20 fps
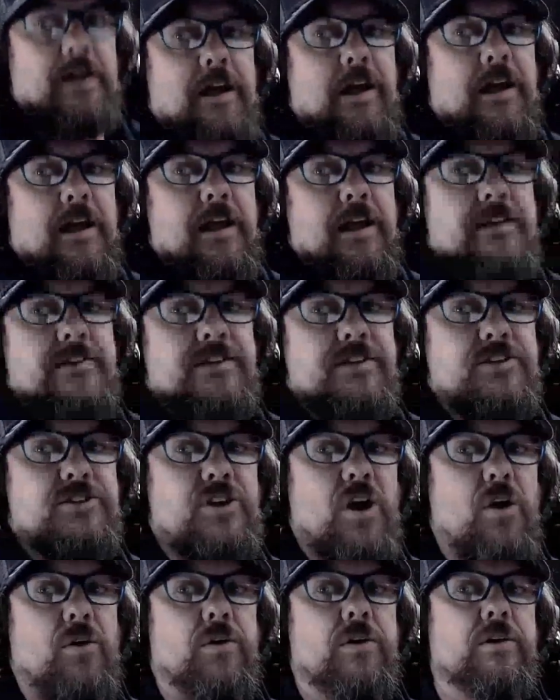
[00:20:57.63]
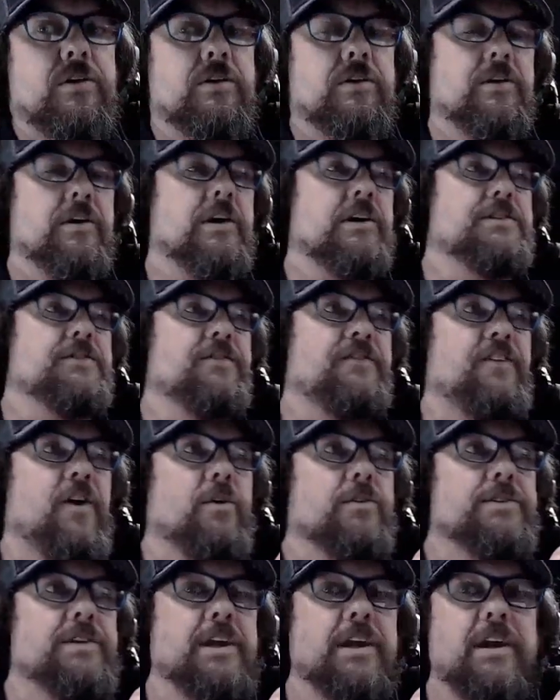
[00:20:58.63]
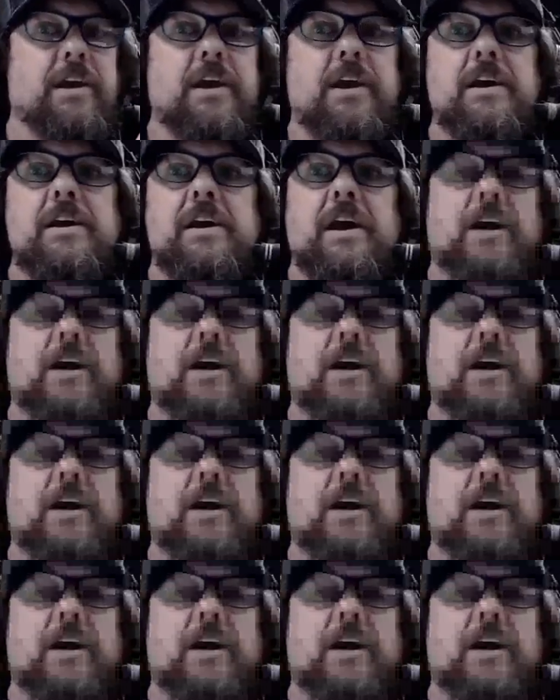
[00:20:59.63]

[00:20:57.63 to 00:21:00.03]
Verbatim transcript: it's a joke. It's faulty. I